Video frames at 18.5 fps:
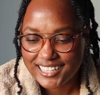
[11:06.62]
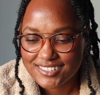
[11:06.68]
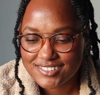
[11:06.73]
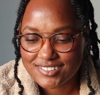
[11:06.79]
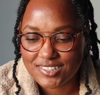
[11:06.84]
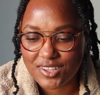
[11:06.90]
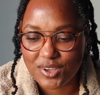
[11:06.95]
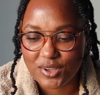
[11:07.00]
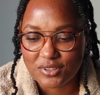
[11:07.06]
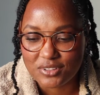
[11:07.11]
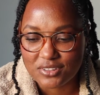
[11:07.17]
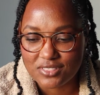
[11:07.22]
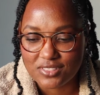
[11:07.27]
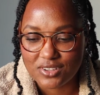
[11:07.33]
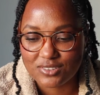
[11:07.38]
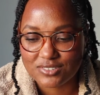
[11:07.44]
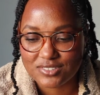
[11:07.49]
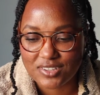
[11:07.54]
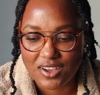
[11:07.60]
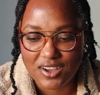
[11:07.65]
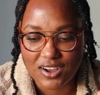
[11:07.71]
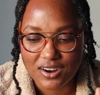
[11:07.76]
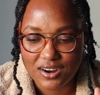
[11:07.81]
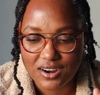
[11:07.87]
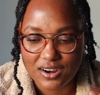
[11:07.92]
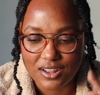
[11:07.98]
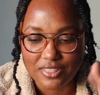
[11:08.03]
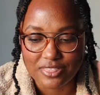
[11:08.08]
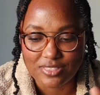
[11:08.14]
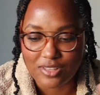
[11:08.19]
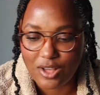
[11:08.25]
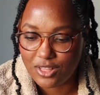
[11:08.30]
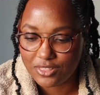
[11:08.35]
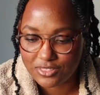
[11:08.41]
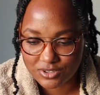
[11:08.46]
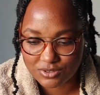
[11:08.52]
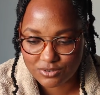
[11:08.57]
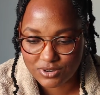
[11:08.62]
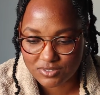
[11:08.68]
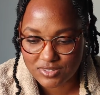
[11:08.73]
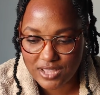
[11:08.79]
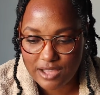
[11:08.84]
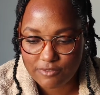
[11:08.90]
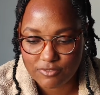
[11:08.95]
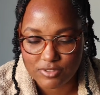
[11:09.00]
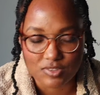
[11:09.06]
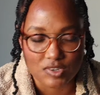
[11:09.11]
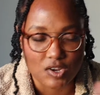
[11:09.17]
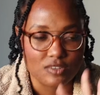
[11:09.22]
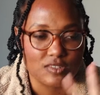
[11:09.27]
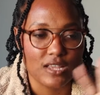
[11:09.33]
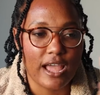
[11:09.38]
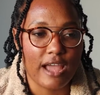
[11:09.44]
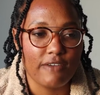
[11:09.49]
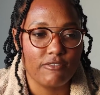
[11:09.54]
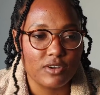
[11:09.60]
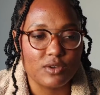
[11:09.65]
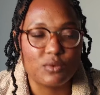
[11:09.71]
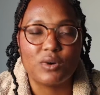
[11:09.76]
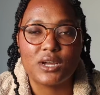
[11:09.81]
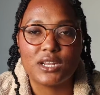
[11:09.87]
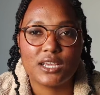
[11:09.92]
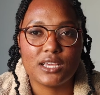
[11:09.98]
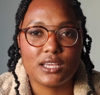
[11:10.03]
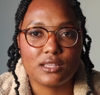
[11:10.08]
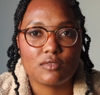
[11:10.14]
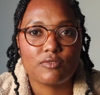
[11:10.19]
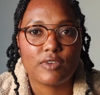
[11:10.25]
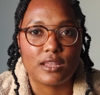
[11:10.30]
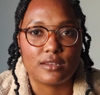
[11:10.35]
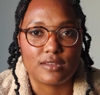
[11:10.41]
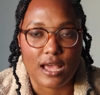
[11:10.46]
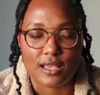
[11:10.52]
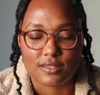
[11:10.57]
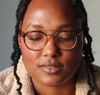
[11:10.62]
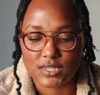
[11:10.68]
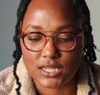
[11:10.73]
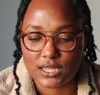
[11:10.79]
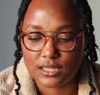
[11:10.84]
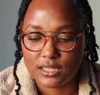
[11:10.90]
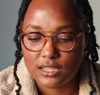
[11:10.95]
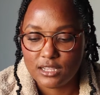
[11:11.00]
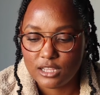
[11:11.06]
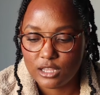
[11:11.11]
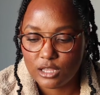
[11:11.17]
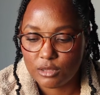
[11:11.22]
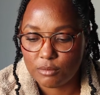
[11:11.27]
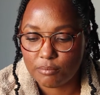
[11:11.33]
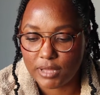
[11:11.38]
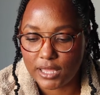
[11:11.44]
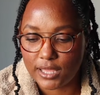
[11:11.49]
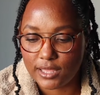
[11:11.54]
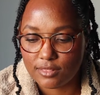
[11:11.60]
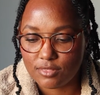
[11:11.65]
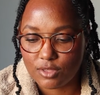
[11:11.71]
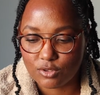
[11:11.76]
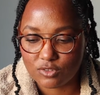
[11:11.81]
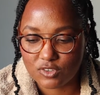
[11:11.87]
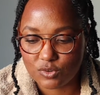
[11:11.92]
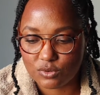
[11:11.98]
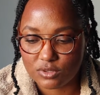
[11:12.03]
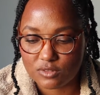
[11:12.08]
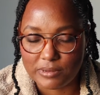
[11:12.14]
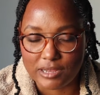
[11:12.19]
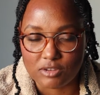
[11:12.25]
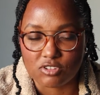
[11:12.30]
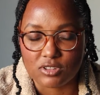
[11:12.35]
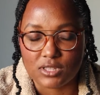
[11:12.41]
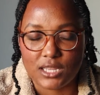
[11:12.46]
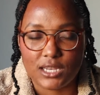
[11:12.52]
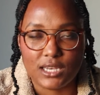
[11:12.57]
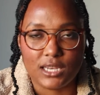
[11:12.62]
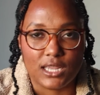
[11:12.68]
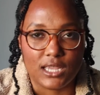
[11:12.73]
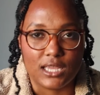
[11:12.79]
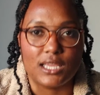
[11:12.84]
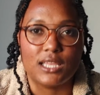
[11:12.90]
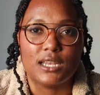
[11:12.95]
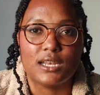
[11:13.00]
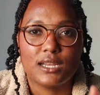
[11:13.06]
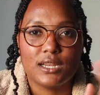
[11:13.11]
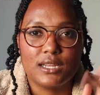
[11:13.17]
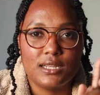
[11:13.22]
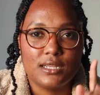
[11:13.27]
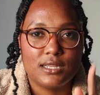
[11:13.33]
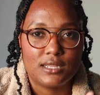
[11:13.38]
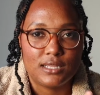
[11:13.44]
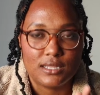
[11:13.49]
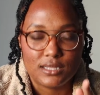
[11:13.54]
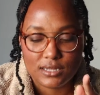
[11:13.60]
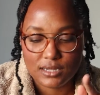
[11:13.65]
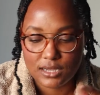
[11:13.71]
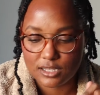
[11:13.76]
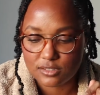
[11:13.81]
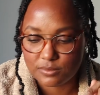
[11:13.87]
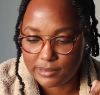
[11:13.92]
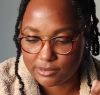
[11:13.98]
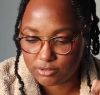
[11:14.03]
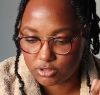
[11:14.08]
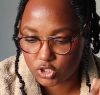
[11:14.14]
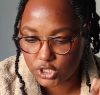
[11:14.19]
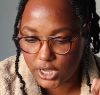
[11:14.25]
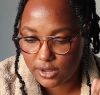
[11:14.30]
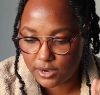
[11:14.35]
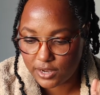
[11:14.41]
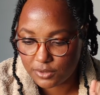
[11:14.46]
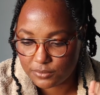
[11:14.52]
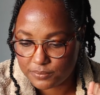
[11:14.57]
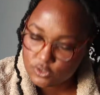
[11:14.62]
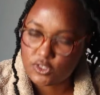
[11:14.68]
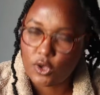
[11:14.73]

So those are all the kudos I have for the stars. Everyone is fantastic, but those 2 especially need a special shout out.